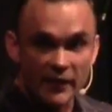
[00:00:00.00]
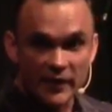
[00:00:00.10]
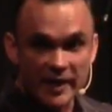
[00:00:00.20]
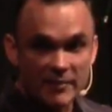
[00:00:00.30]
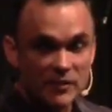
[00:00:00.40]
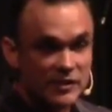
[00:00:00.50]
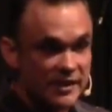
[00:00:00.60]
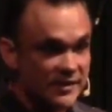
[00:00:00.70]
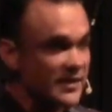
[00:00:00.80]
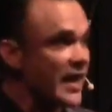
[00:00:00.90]
In the name of
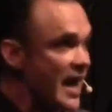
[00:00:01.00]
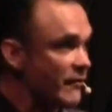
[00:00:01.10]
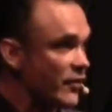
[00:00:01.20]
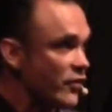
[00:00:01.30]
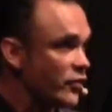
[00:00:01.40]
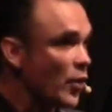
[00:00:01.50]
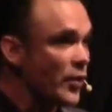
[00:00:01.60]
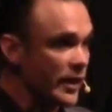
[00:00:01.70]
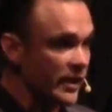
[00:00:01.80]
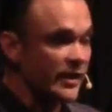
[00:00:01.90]
Jesus, I have
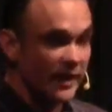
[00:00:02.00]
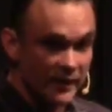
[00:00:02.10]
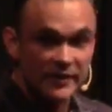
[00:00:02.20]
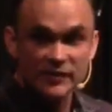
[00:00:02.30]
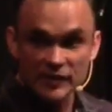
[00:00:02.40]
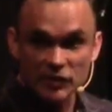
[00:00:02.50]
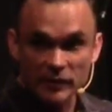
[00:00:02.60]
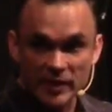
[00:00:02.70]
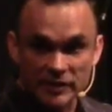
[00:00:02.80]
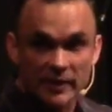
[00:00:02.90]
authority in this
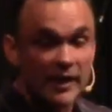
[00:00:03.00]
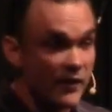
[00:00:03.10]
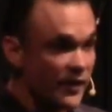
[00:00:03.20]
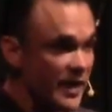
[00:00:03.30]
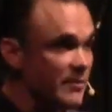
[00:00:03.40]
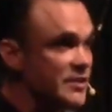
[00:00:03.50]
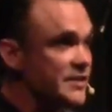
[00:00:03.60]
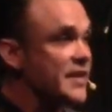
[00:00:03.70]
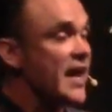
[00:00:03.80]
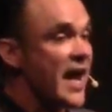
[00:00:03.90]
situation. In the name of
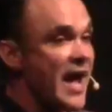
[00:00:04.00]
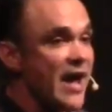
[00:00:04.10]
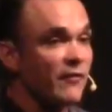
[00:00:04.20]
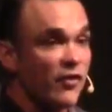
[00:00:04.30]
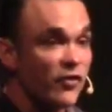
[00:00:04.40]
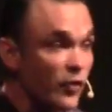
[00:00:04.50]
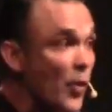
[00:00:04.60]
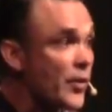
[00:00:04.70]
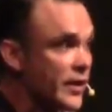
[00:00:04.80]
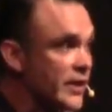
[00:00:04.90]
Jesus, I have
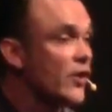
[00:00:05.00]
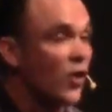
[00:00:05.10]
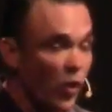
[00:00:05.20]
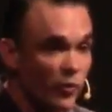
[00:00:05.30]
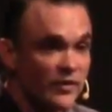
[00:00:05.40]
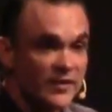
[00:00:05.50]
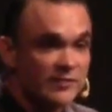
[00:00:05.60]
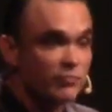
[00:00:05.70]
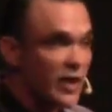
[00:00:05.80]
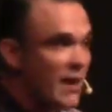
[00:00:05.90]
authority over
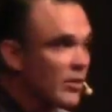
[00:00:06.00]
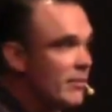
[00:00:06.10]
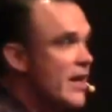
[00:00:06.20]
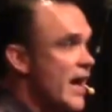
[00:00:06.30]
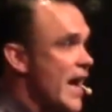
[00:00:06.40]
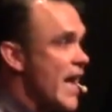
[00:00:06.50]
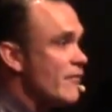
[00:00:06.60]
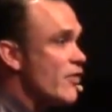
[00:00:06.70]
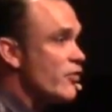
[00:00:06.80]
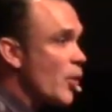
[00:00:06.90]
this problem. I
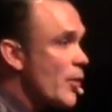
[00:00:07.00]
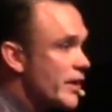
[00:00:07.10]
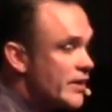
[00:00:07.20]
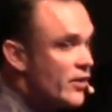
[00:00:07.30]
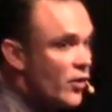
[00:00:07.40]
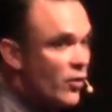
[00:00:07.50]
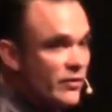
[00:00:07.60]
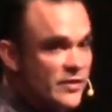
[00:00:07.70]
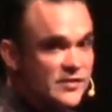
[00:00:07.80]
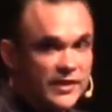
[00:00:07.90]
have authority
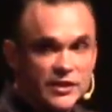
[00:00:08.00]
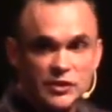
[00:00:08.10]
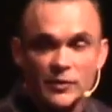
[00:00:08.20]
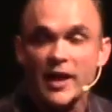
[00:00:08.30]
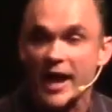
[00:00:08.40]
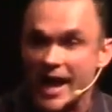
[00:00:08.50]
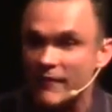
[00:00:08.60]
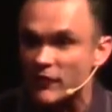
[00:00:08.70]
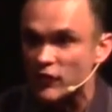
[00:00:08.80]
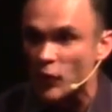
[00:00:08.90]
over this issue. I
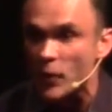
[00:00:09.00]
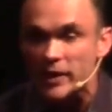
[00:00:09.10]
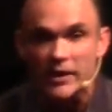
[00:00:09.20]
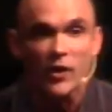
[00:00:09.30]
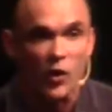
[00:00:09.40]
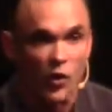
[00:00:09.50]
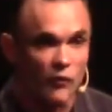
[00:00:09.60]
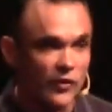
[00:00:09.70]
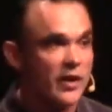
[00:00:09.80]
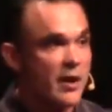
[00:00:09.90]
have authority
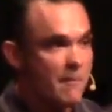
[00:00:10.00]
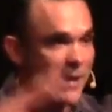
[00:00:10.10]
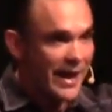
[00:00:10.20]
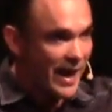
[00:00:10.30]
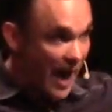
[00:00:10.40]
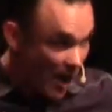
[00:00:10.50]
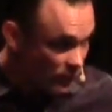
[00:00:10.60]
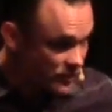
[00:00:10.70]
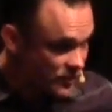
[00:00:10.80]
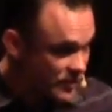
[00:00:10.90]
over my
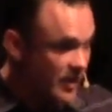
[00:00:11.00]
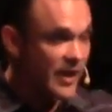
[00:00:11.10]
house.